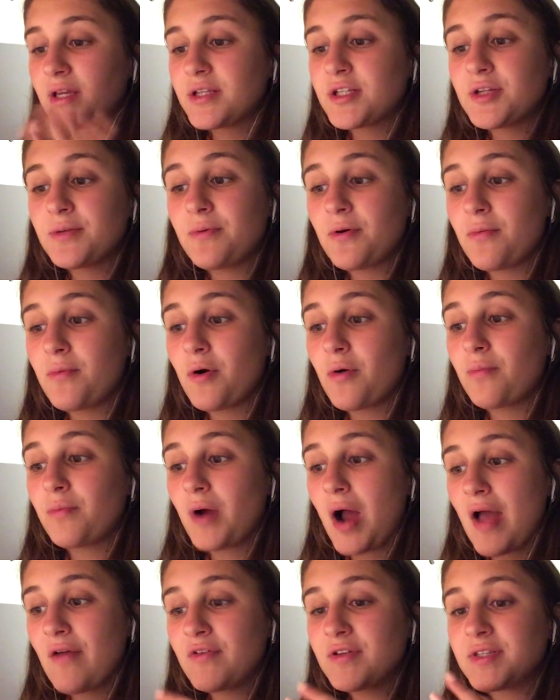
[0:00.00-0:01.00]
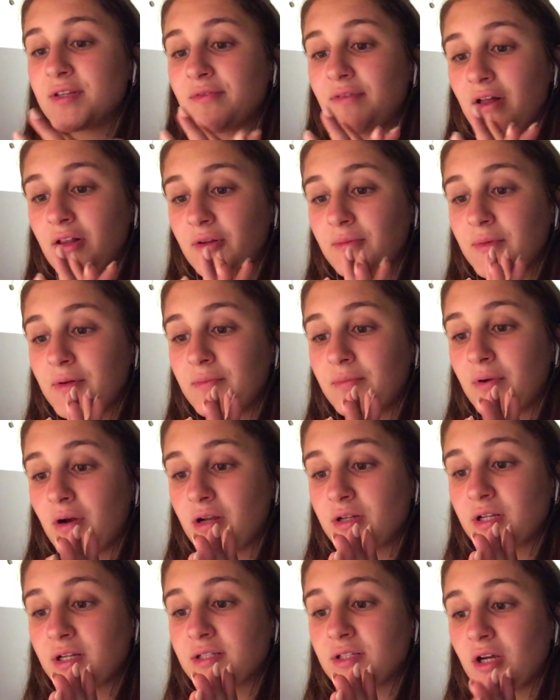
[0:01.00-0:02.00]
to promote private development
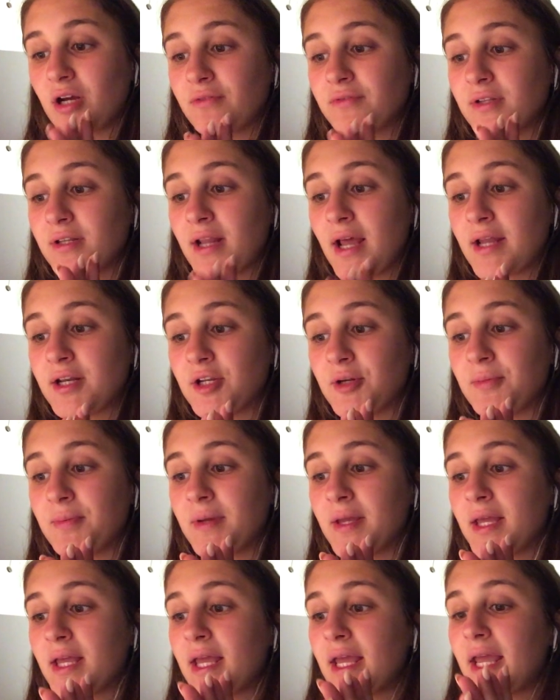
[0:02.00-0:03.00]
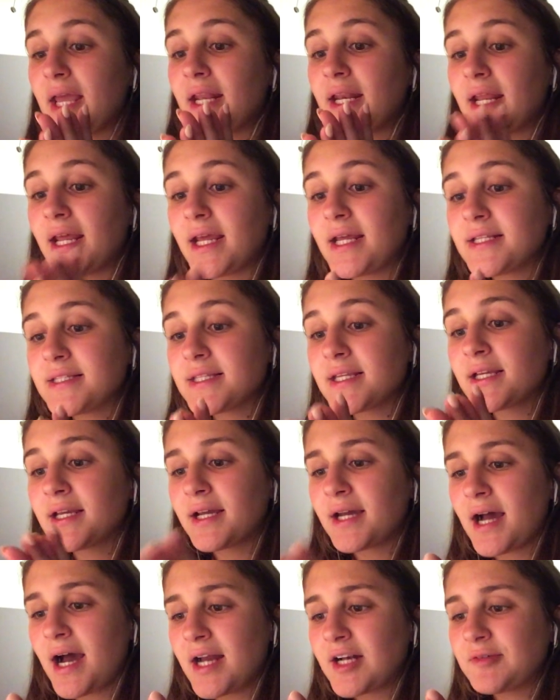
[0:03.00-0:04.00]
projects often end up enhancing
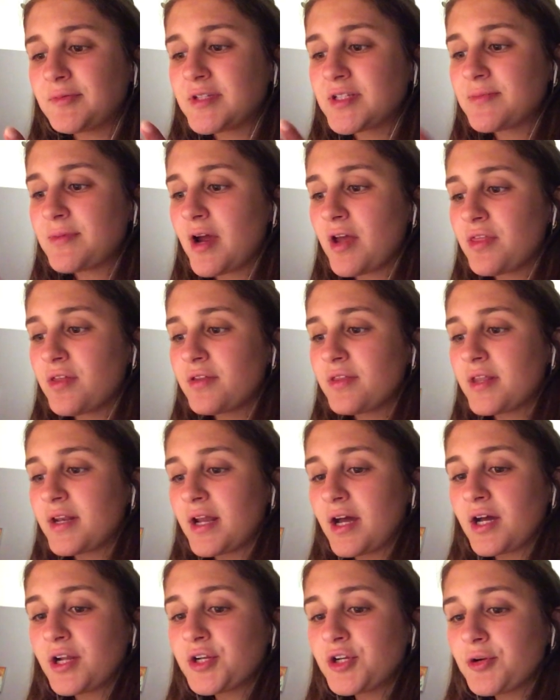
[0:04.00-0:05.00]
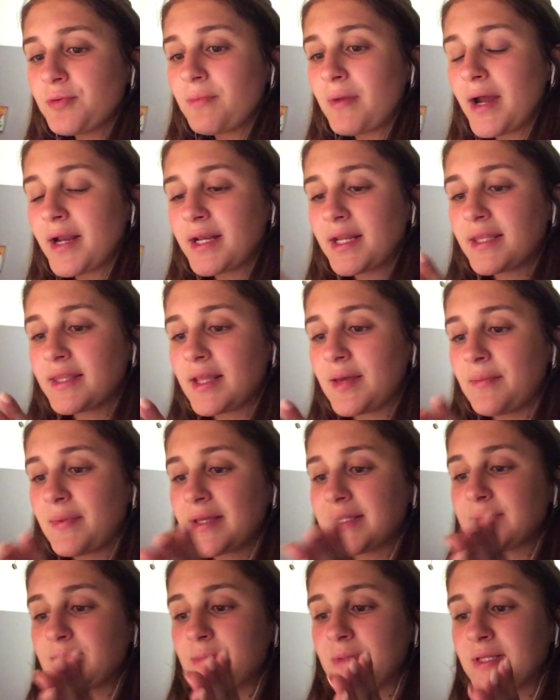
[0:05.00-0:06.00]
economies rather than undermining them
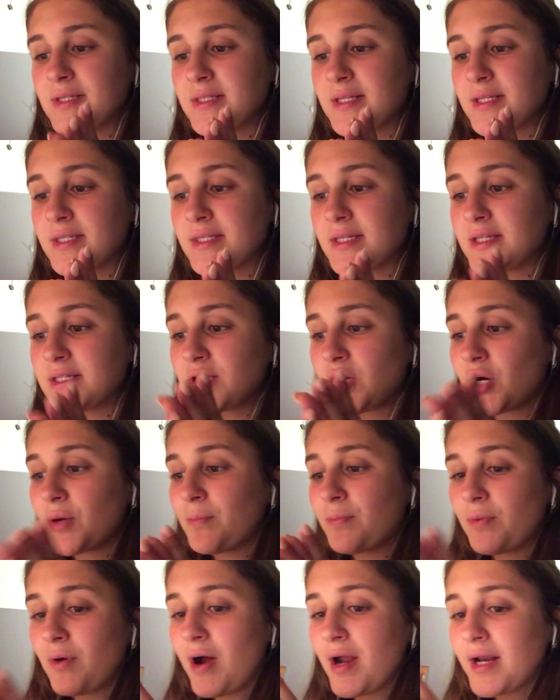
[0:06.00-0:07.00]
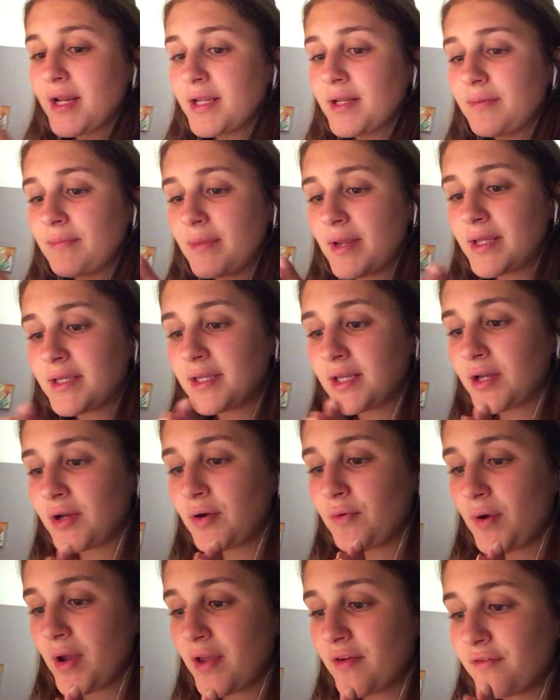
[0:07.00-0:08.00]
as businesses are brought in
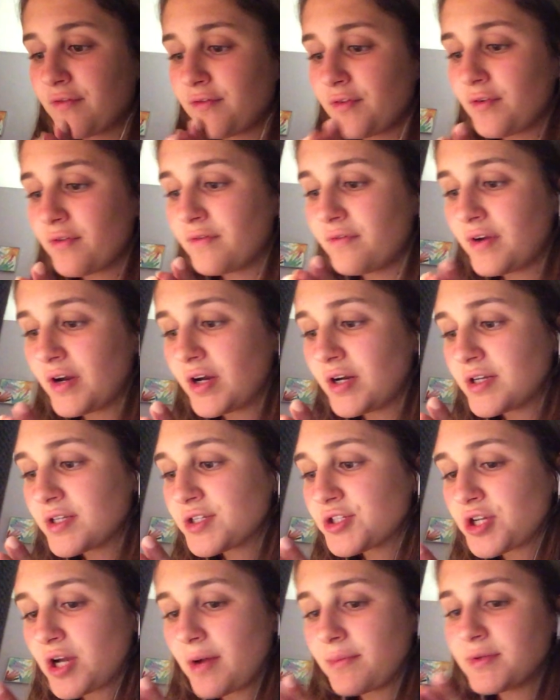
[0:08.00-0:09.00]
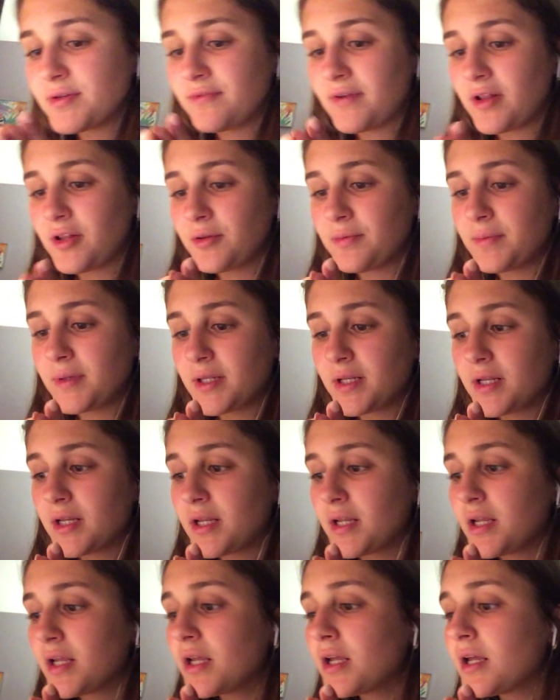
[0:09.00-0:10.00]
making way for various job development.
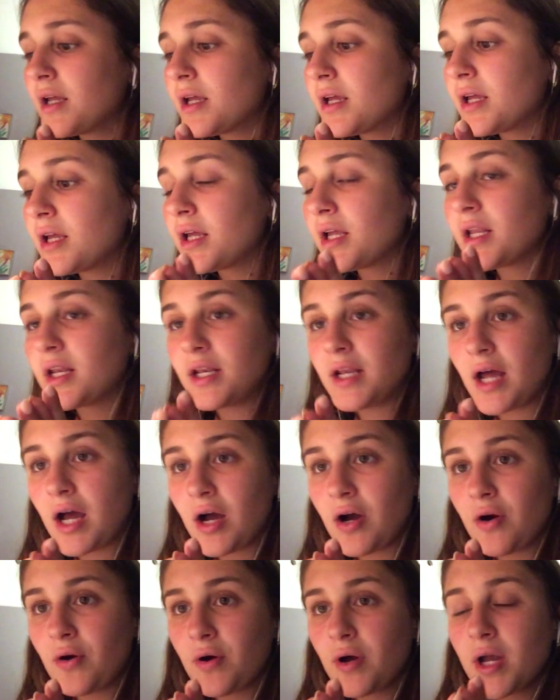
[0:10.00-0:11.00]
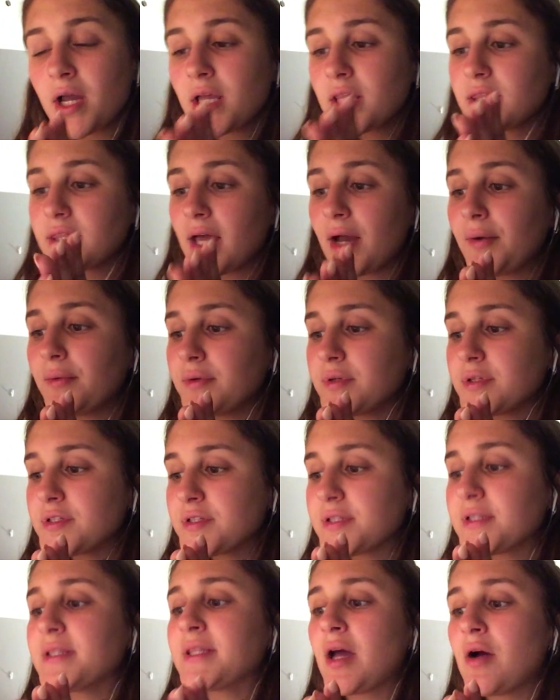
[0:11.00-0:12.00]
Now, that
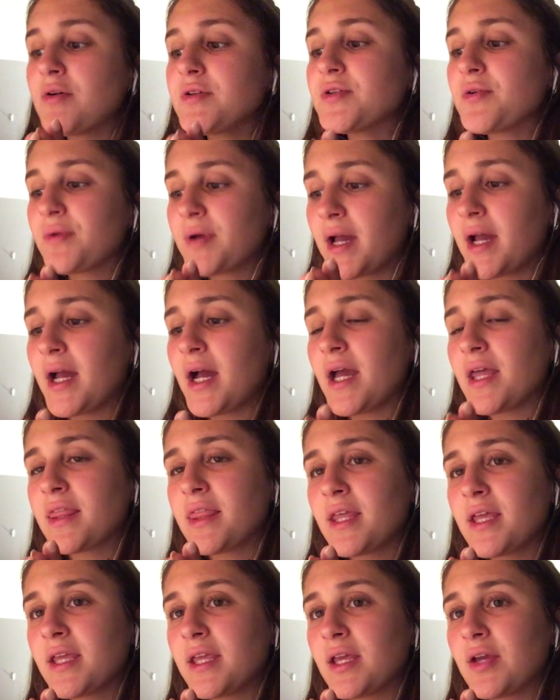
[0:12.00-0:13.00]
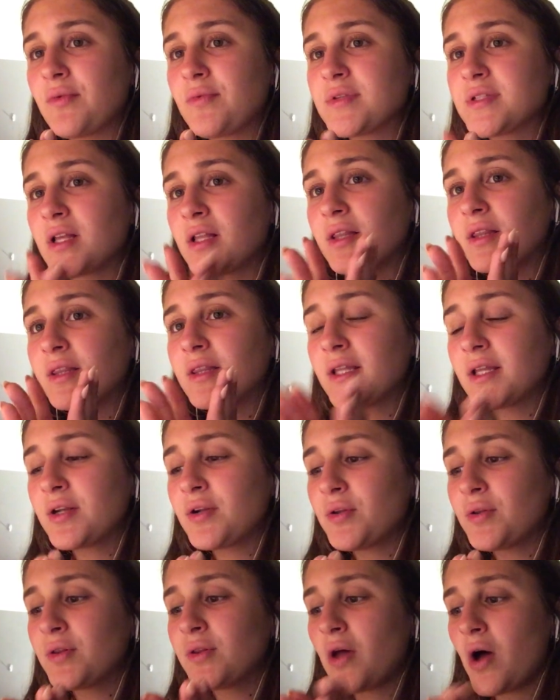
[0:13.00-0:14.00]
was okay. I think it was a
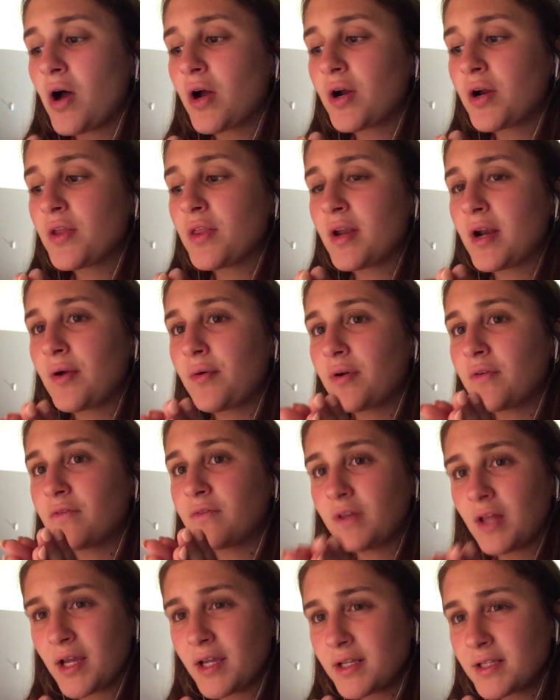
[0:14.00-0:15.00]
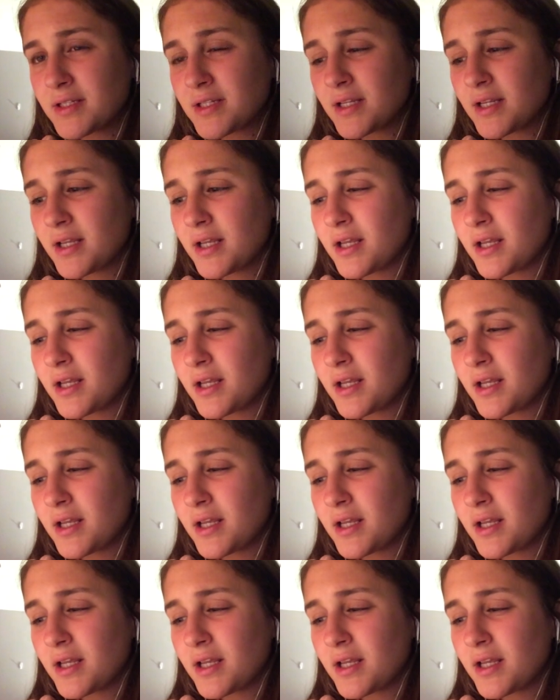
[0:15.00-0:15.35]
little longer than I would have liked.